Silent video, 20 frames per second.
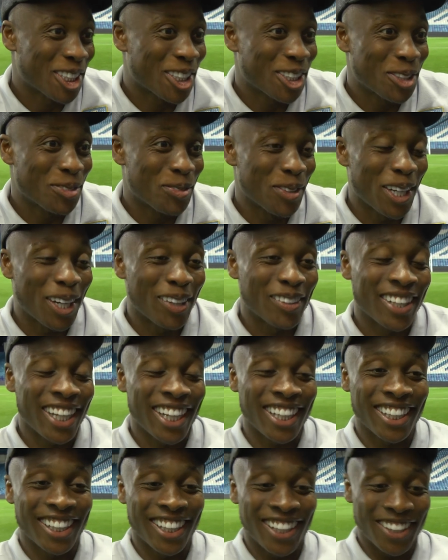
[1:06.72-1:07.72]
Could be up there,
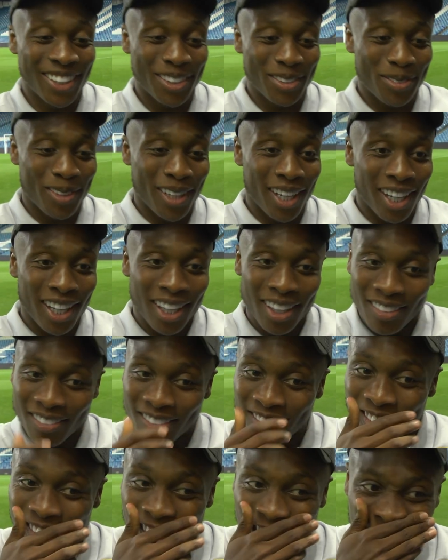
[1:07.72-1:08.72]
you know, but I don't